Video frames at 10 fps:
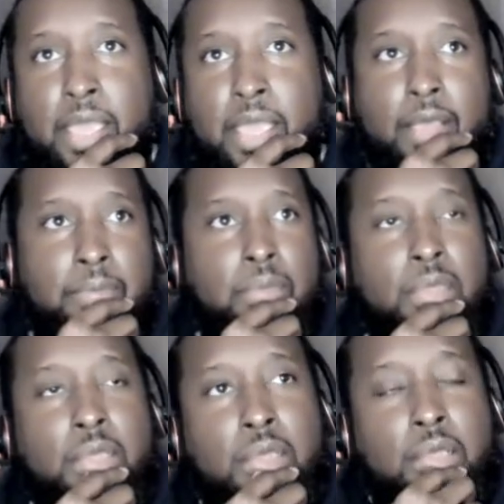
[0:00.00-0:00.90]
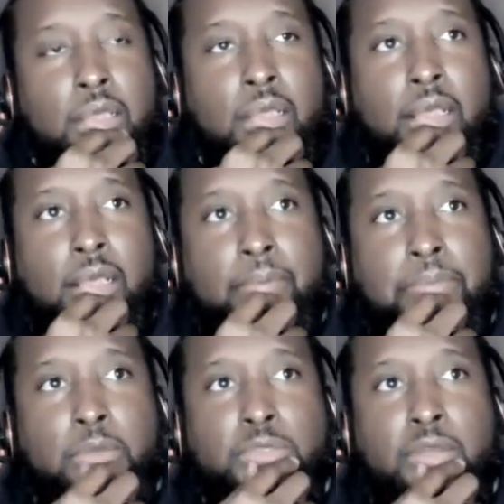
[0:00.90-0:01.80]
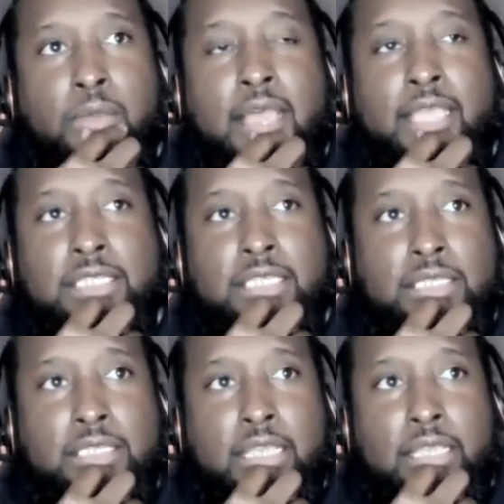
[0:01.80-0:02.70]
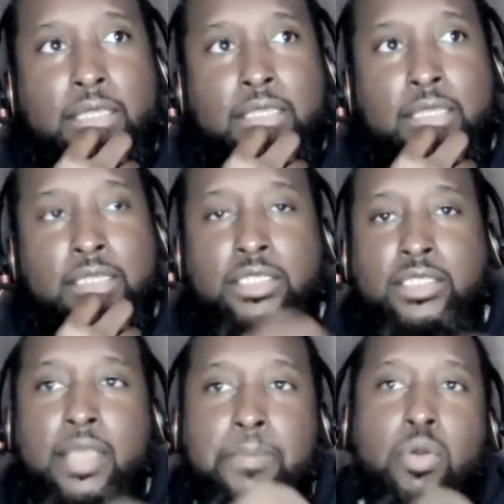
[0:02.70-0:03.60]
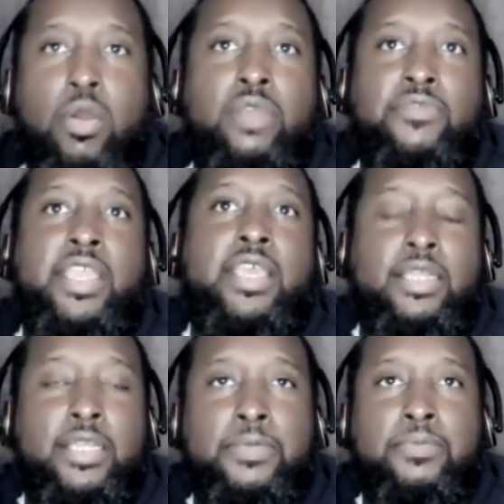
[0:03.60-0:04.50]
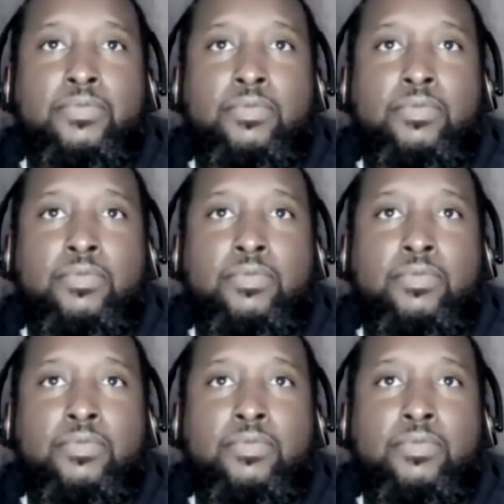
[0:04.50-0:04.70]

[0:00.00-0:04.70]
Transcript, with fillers: Pam uh, posted on I G today, and she said part of healing